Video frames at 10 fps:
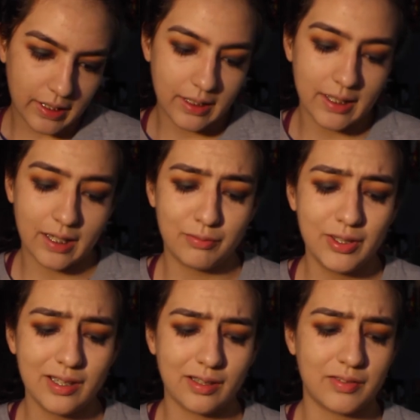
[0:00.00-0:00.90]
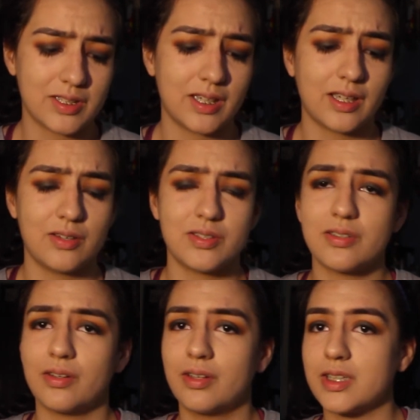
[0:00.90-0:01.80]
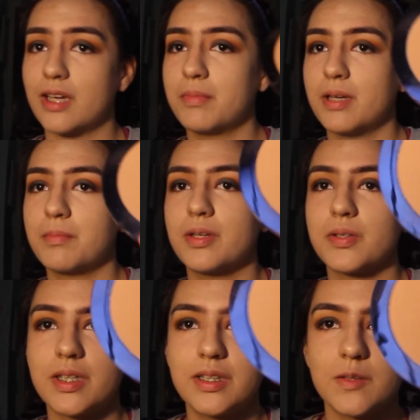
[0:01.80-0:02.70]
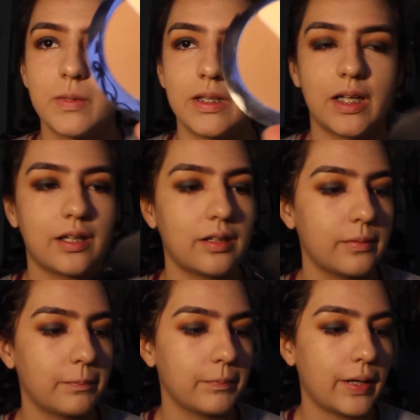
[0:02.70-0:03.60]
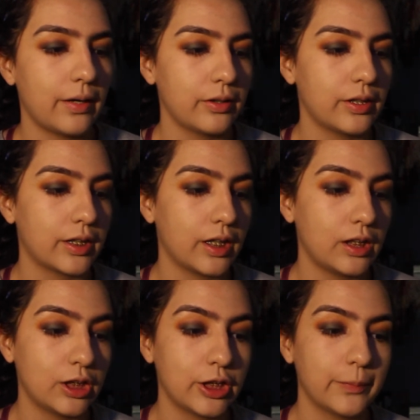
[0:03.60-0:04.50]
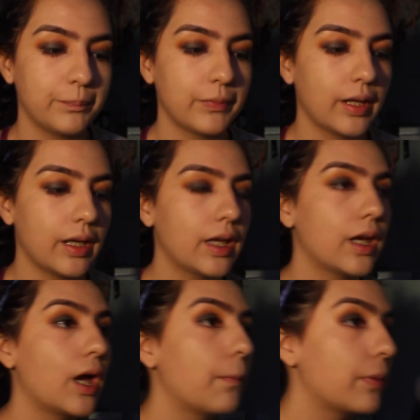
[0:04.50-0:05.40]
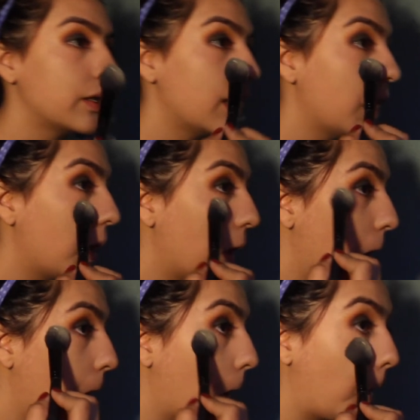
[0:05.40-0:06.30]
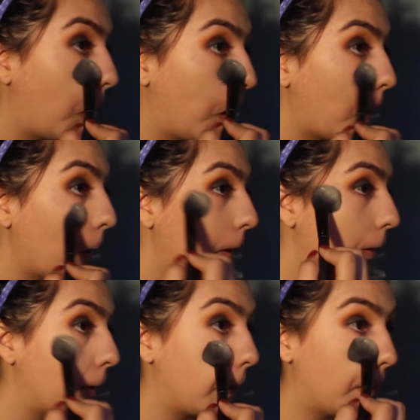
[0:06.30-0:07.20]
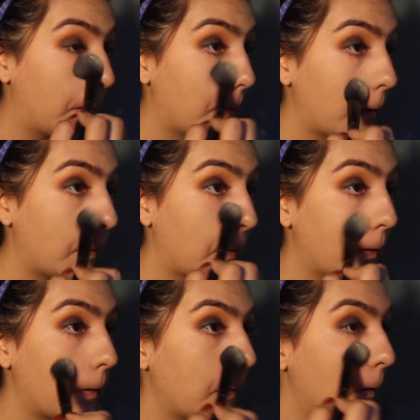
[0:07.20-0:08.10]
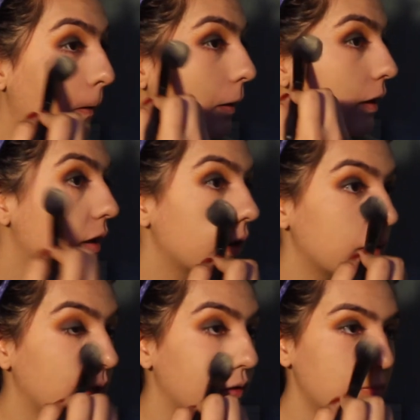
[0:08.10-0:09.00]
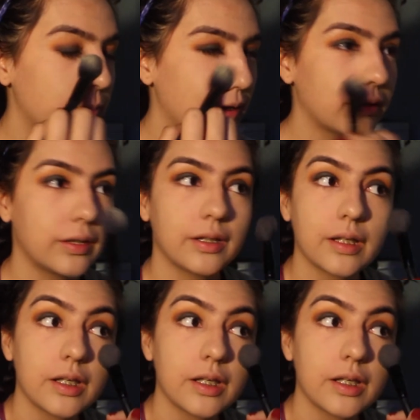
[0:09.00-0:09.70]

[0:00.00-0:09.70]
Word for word: Palette, and I freaking love this. Like, I use this all the time. And I'm gonna use, like, this banana powder color. I'll put that down here. I don't bake or anything.